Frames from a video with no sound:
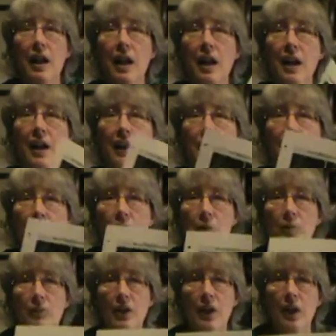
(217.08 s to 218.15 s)

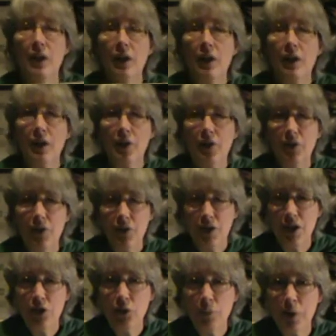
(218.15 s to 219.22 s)
and
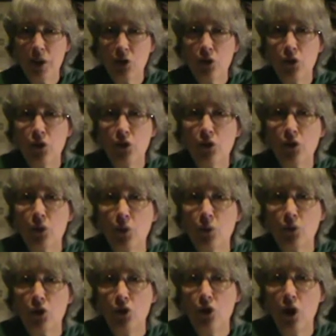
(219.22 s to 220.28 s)
these pictures
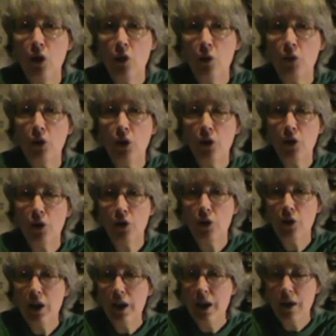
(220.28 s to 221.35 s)
showed
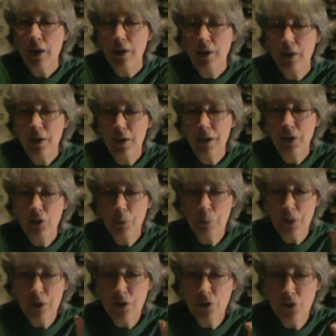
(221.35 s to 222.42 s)
her in the
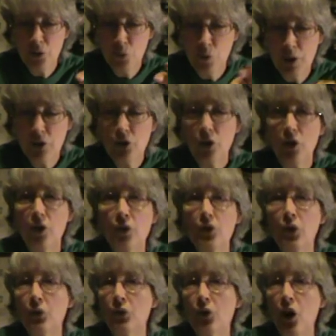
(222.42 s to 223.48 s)
middle of the winter
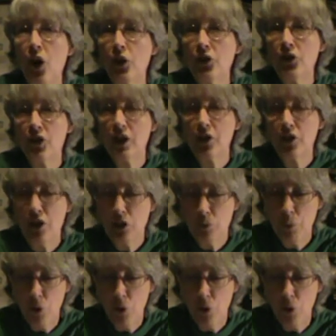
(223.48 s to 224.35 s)
defrosting these